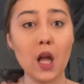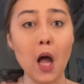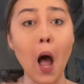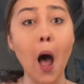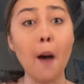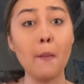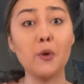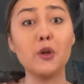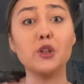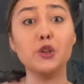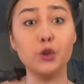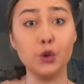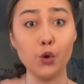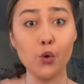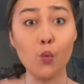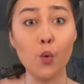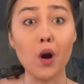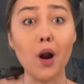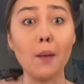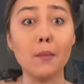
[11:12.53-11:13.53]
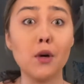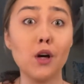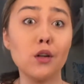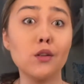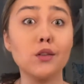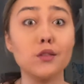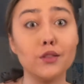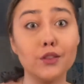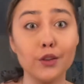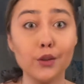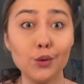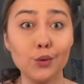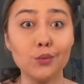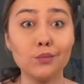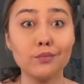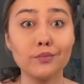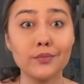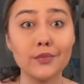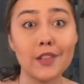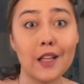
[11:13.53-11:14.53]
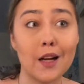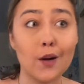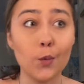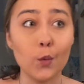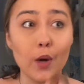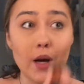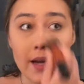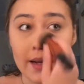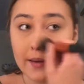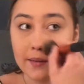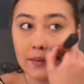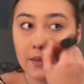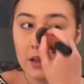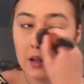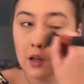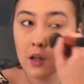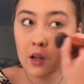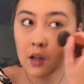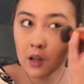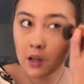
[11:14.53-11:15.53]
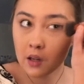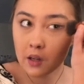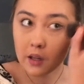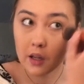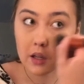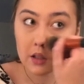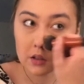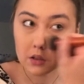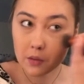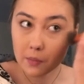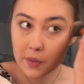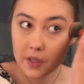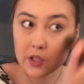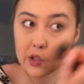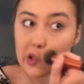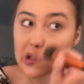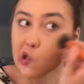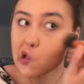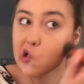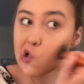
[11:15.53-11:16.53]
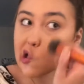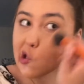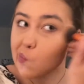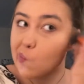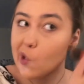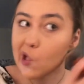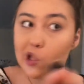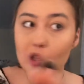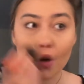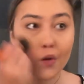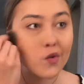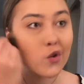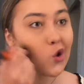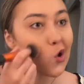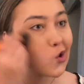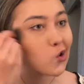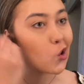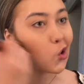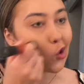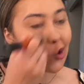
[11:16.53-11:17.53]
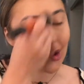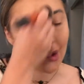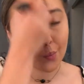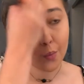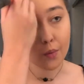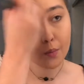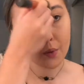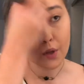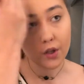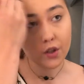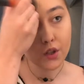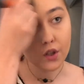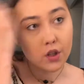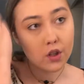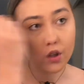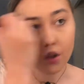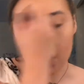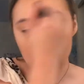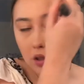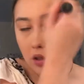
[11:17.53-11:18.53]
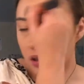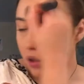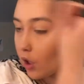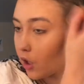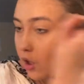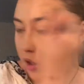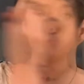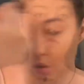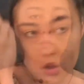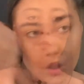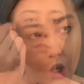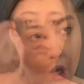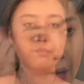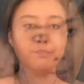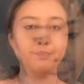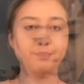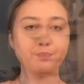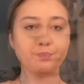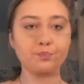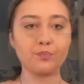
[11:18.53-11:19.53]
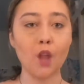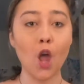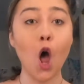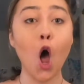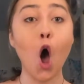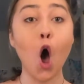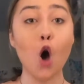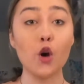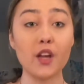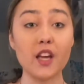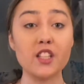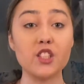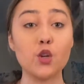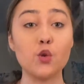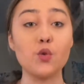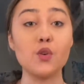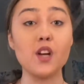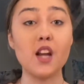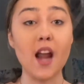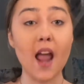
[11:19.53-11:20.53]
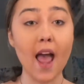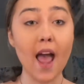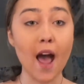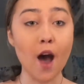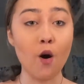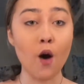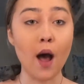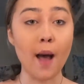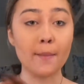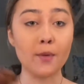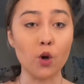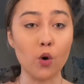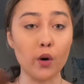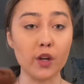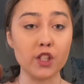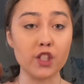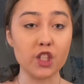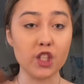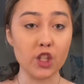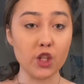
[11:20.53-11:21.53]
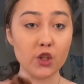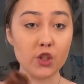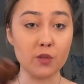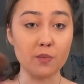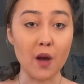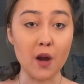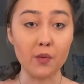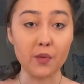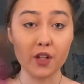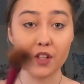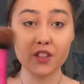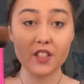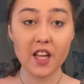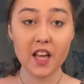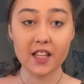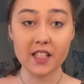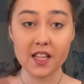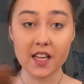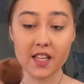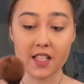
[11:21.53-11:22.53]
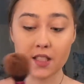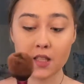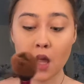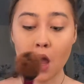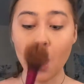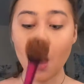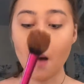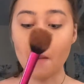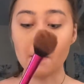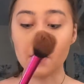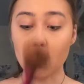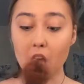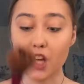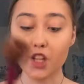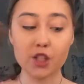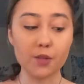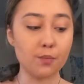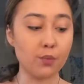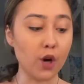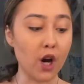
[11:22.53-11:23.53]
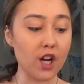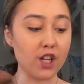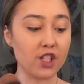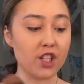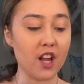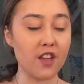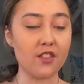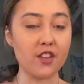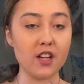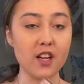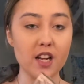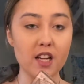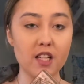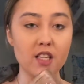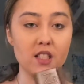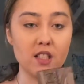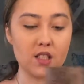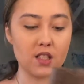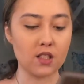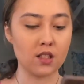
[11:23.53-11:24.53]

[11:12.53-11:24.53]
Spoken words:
I'm gonna do what I'm gonna do. Okay? Yeah, so basically just make sure everything's like super blended and like, yeah. Okay, so now I'm going to use my Real Techniques blush brush and the Naked to